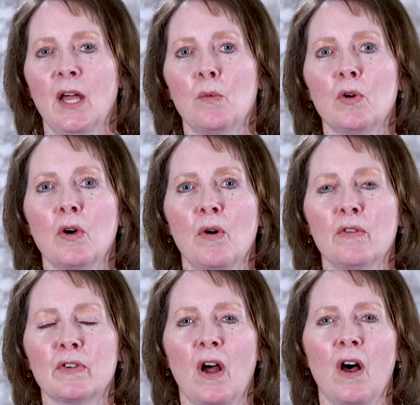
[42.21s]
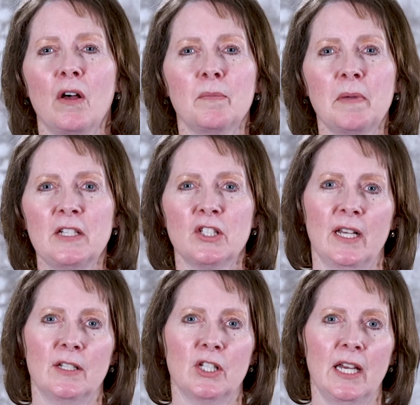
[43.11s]
We'll go over all patient
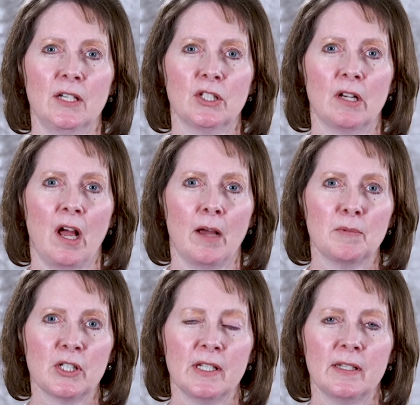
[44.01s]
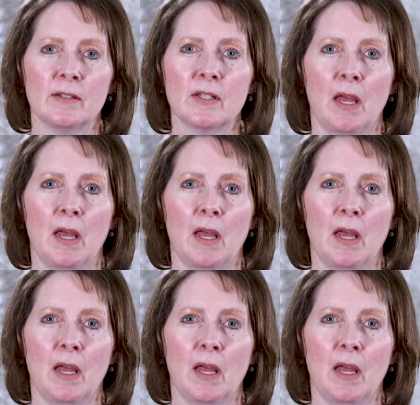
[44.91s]
education options,